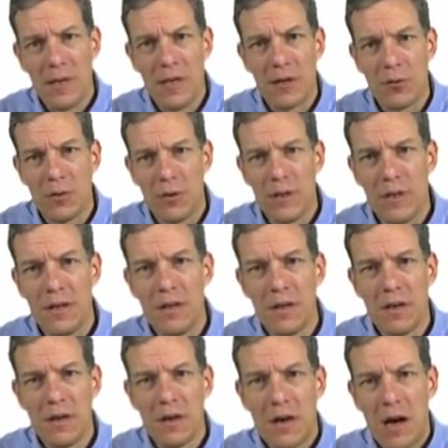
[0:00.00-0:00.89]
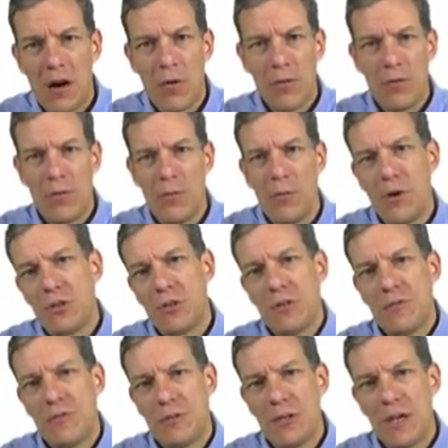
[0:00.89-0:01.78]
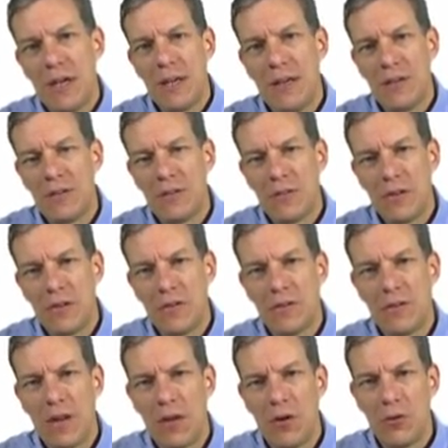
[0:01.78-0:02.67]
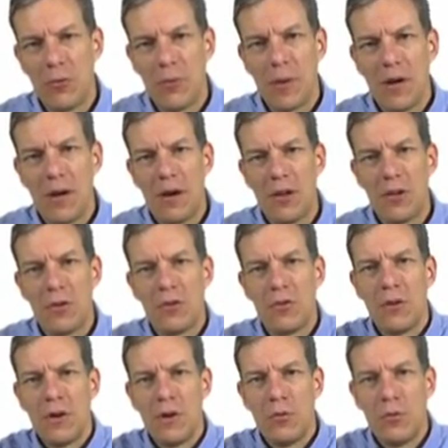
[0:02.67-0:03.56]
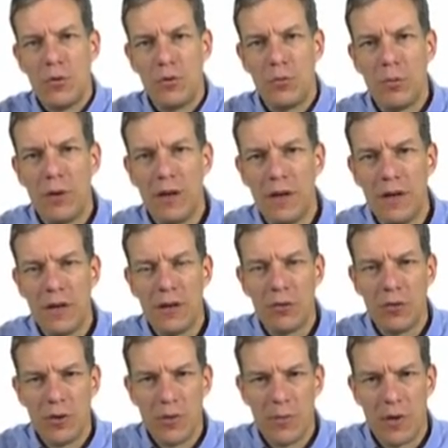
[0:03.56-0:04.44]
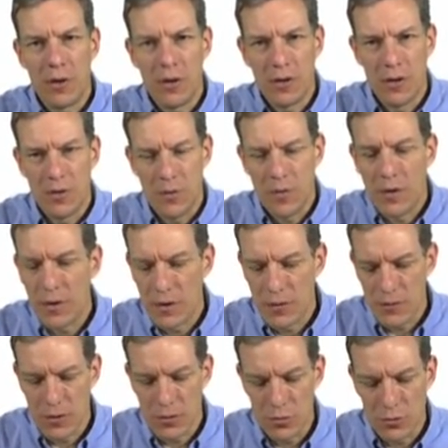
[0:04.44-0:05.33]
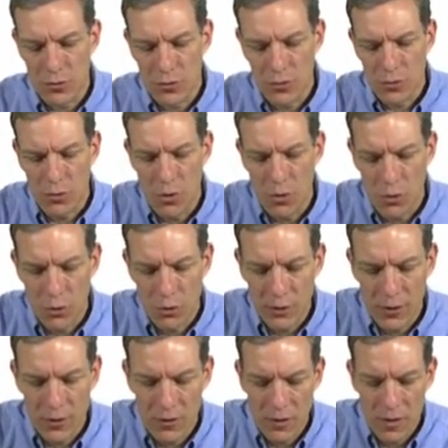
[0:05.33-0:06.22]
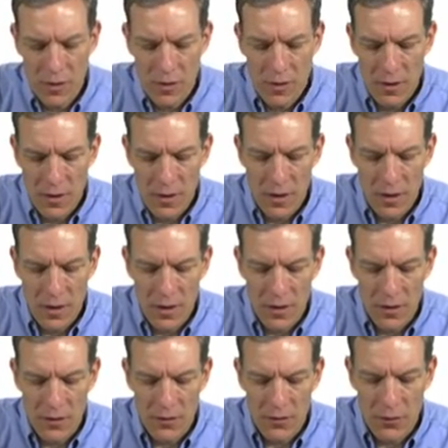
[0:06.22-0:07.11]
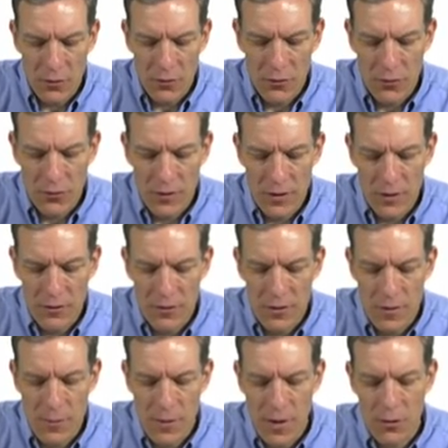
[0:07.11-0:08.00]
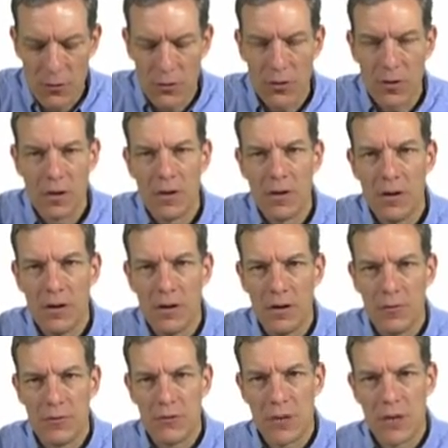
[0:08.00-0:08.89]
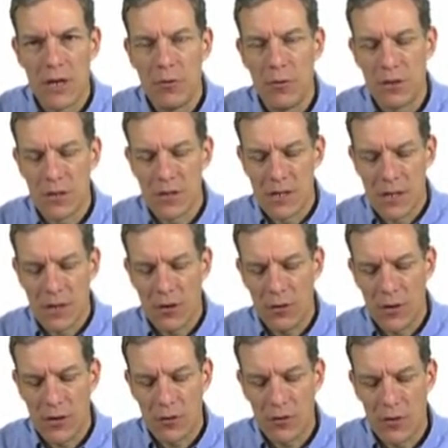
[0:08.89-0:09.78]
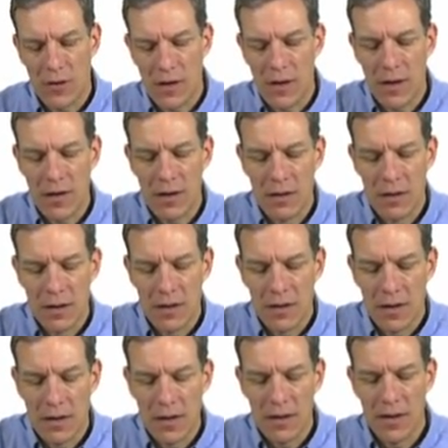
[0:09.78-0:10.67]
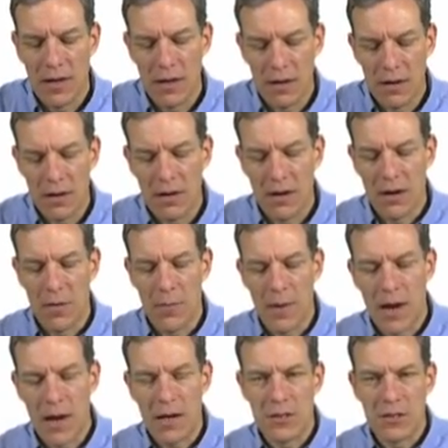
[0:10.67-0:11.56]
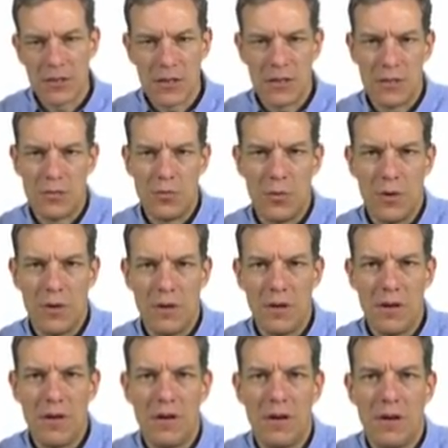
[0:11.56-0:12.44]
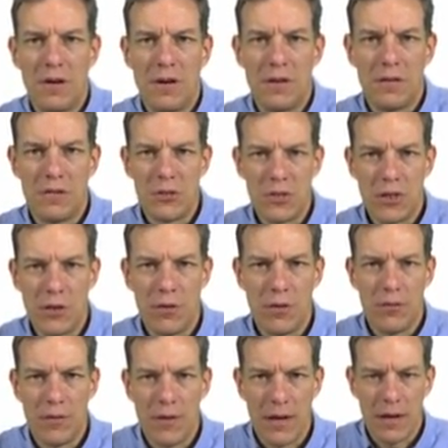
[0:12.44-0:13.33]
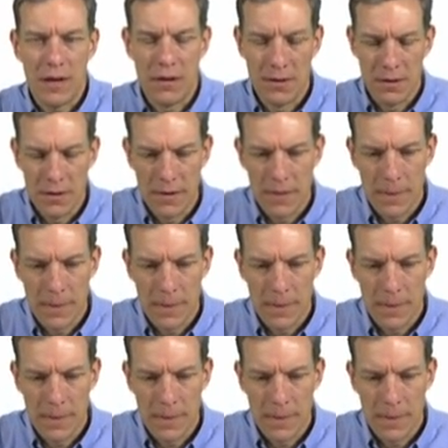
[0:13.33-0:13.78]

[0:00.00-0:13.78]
equally however much of J is held by others. We'll split it equally among the individuals who hold it. And so C is the amount of J which is held outside, and then I just gets 1 share of that.